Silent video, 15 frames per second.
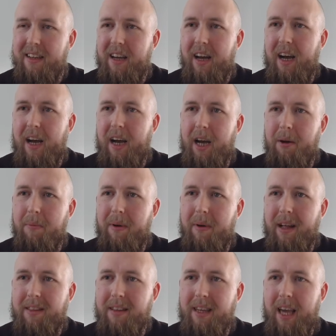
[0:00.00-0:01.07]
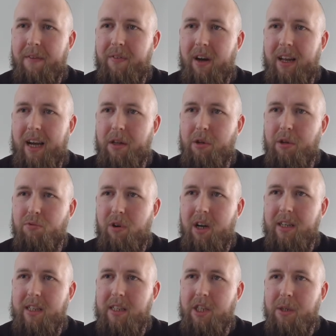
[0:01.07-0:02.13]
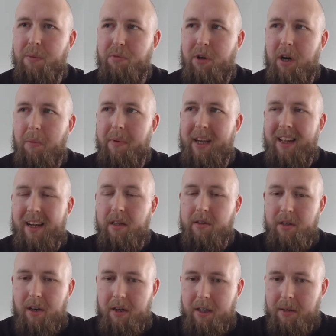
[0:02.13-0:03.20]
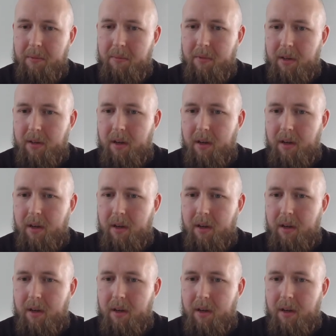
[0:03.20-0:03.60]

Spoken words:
I think if I'd had the right leadership around me at that time,